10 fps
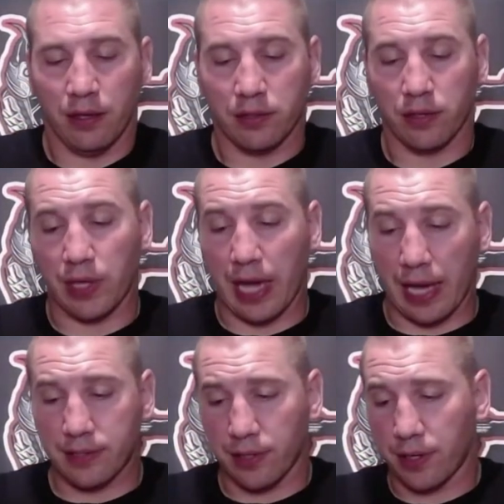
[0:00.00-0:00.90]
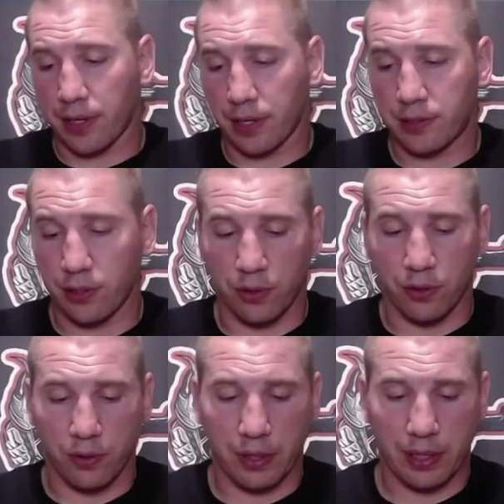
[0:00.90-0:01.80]
So the answer
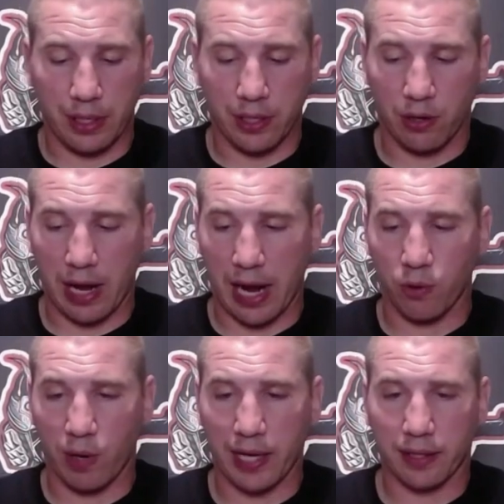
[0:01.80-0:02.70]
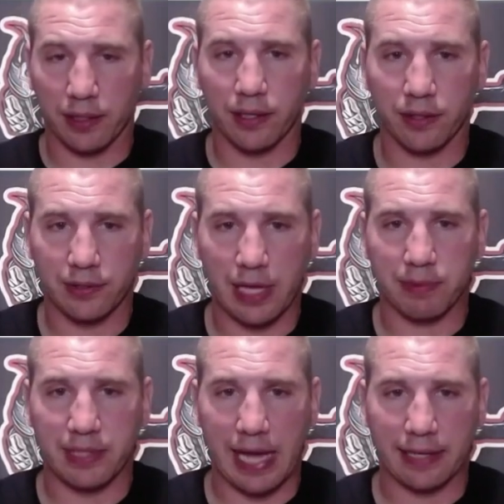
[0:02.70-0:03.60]
to, you know, how do I clear steps
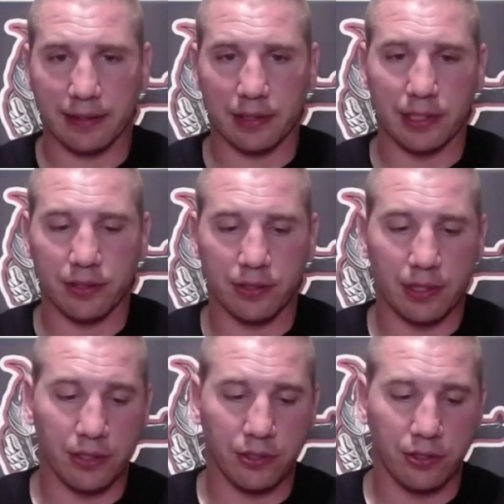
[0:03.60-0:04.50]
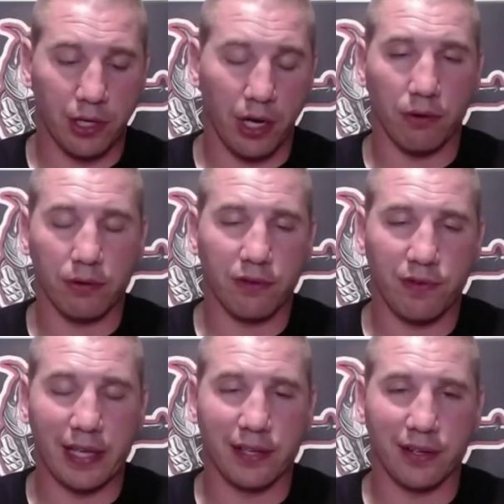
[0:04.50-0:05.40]
tactically is you don't. You
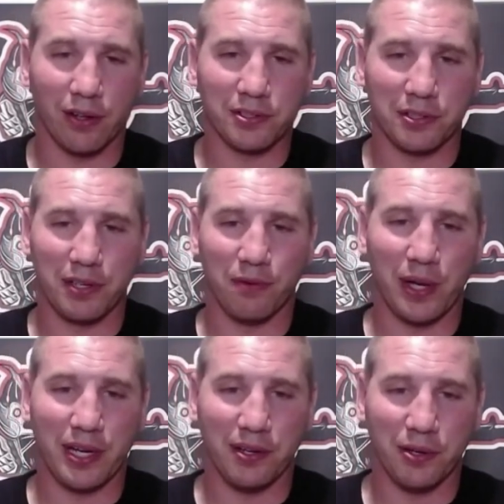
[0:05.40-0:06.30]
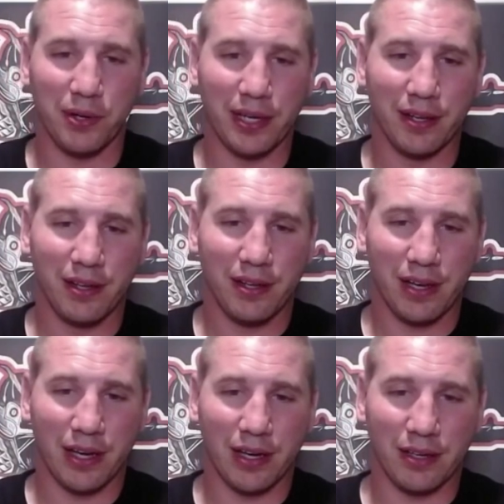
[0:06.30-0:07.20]
find an alternative way to do it.
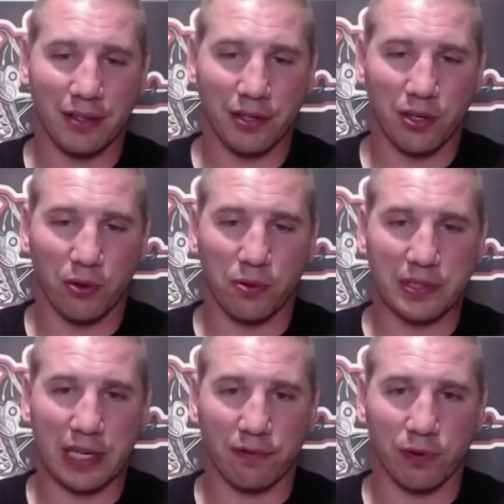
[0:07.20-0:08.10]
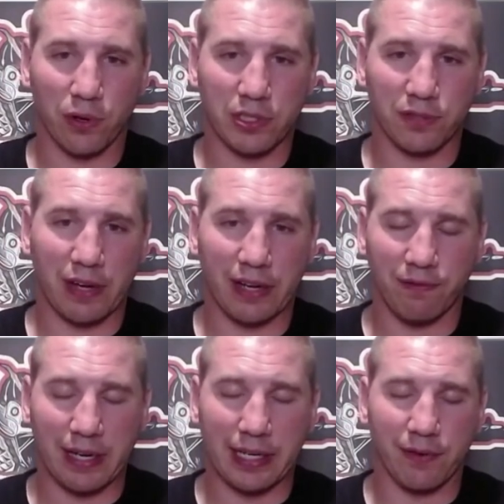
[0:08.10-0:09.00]
Go through the second floor. Just find
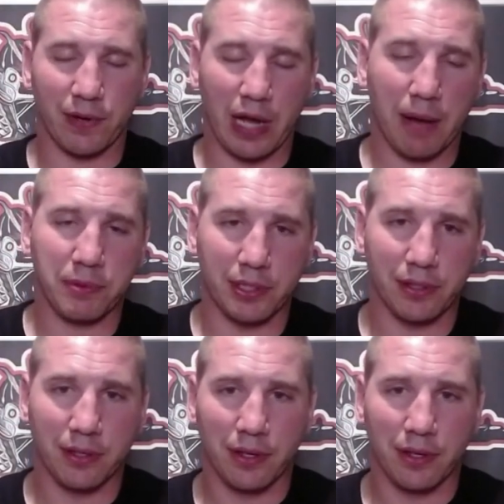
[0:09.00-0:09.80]
a different option.